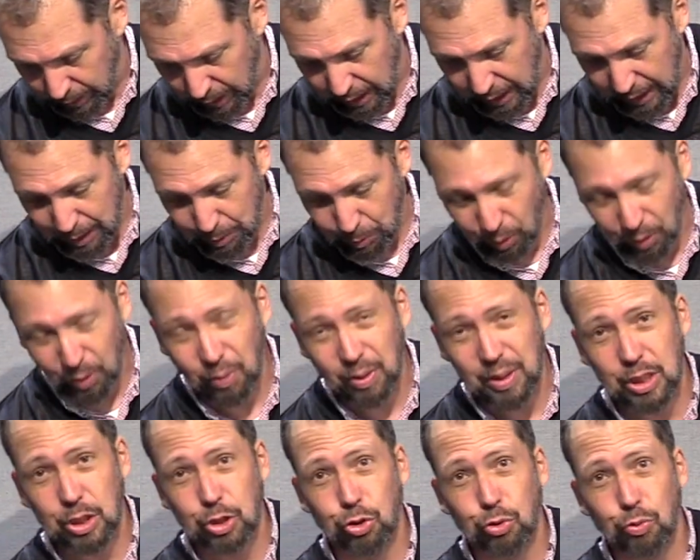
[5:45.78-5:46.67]
and we're
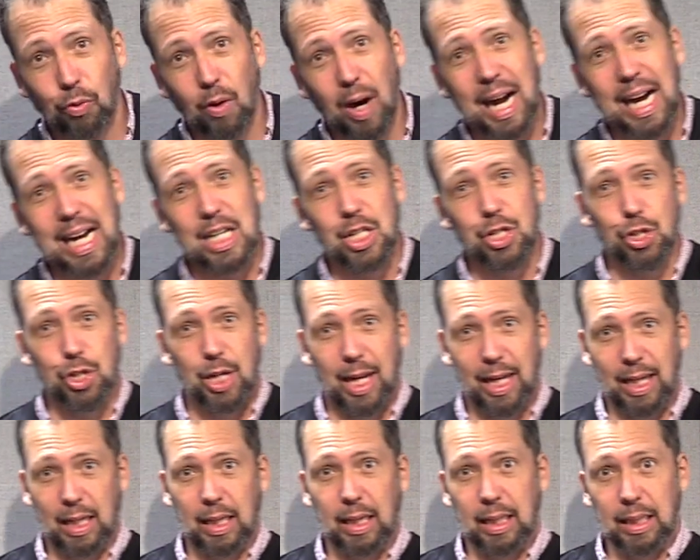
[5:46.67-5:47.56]
going to dry
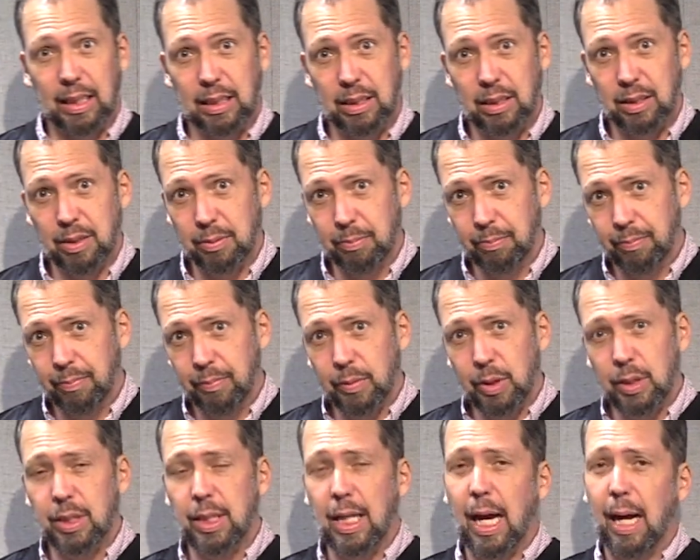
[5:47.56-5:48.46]
shake this.
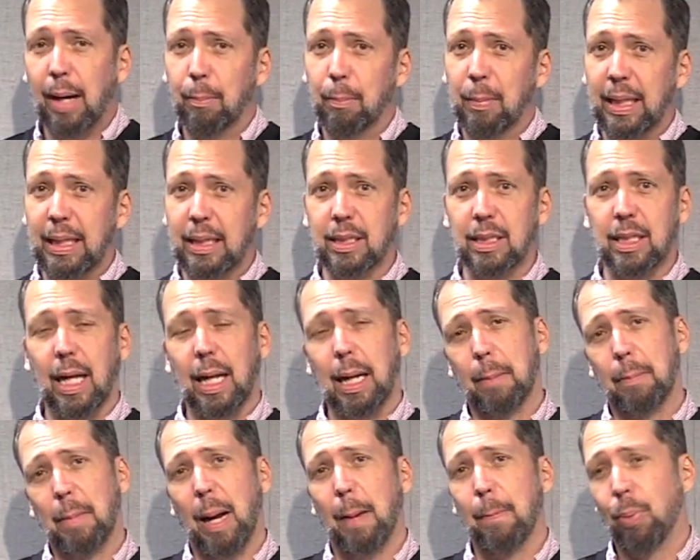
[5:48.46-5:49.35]
That means that
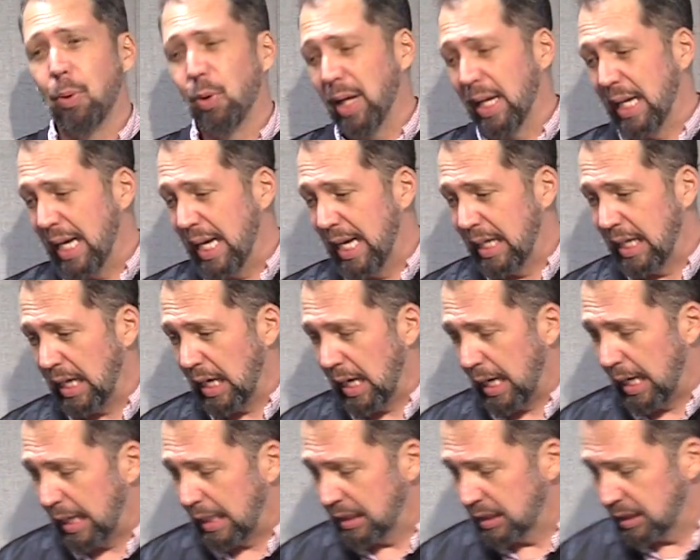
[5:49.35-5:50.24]
I'm not putting any
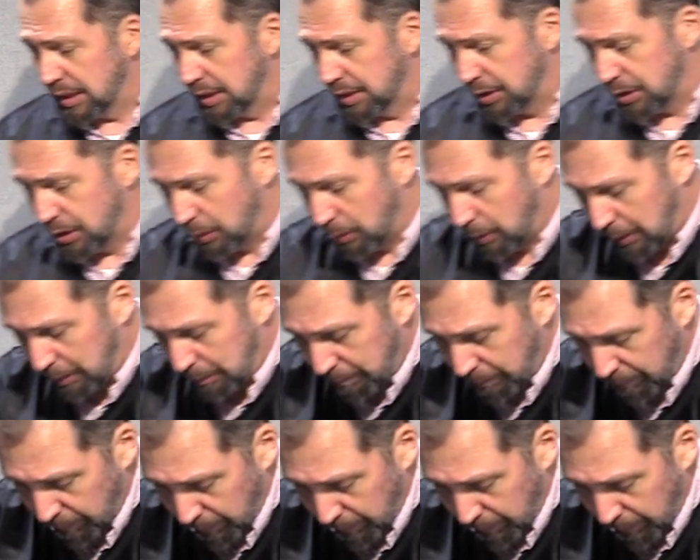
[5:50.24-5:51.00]
ice into it.